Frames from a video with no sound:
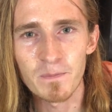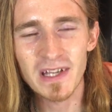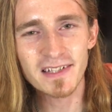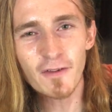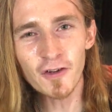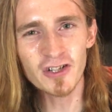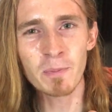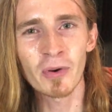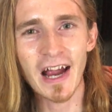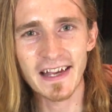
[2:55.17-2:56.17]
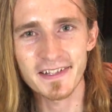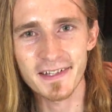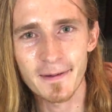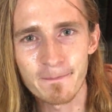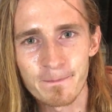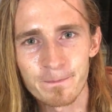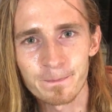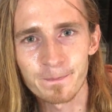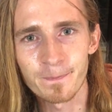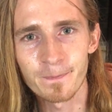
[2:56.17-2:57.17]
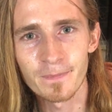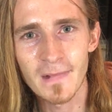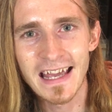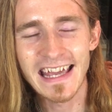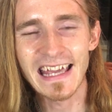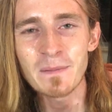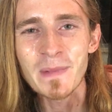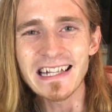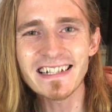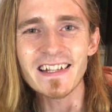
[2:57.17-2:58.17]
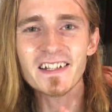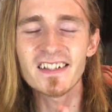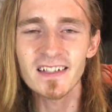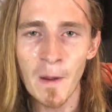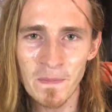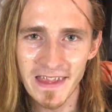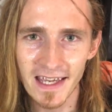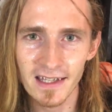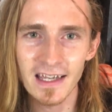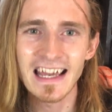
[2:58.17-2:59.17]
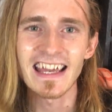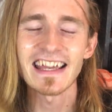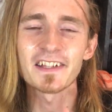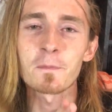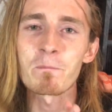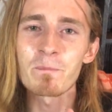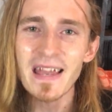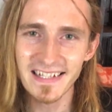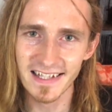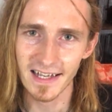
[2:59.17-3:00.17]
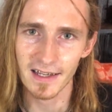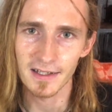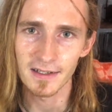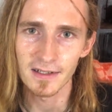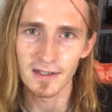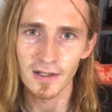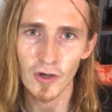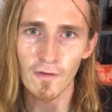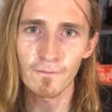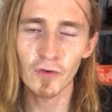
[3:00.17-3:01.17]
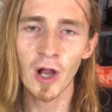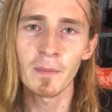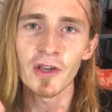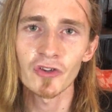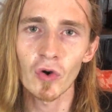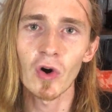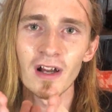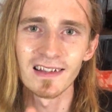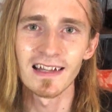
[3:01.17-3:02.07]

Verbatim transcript: Because if you're depressed, it means that something is missing from your